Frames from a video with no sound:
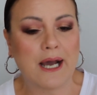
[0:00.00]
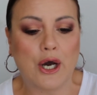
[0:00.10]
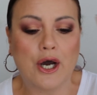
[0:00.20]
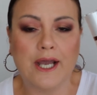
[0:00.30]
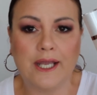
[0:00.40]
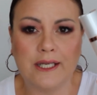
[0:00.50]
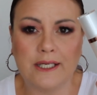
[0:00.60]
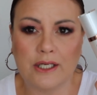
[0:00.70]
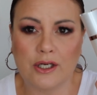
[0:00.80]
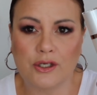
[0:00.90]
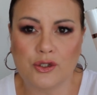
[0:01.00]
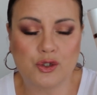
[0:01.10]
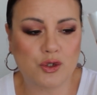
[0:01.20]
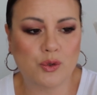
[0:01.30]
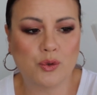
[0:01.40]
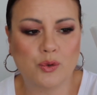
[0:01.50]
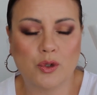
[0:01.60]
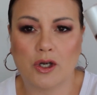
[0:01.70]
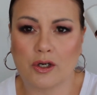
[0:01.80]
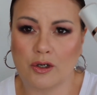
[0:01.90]
I
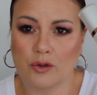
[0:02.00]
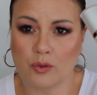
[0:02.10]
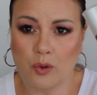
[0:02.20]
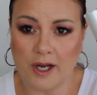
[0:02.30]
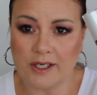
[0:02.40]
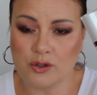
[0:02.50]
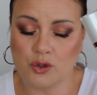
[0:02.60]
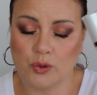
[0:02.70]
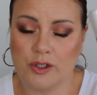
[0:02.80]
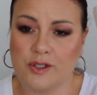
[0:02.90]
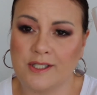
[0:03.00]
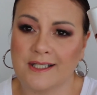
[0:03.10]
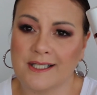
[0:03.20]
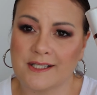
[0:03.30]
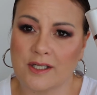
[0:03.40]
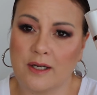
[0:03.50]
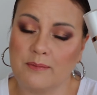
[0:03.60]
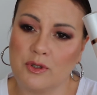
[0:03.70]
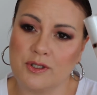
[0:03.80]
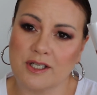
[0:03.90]
do quite enjoy using this.
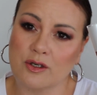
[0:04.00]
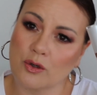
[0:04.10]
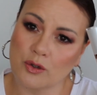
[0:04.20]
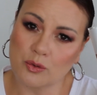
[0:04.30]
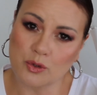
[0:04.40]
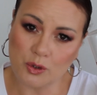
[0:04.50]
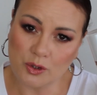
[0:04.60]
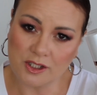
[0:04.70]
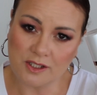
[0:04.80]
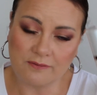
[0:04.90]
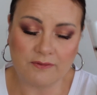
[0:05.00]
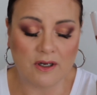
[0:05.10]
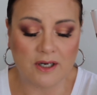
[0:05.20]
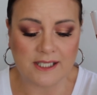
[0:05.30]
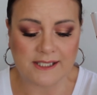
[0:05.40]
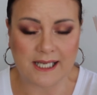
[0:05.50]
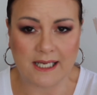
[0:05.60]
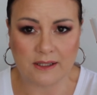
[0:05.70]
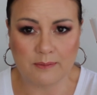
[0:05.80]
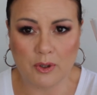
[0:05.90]
I'm using it on alternate nights
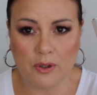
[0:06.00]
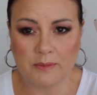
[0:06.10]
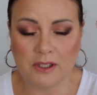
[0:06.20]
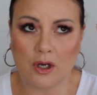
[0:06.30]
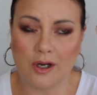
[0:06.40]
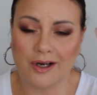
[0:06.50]
at the moment,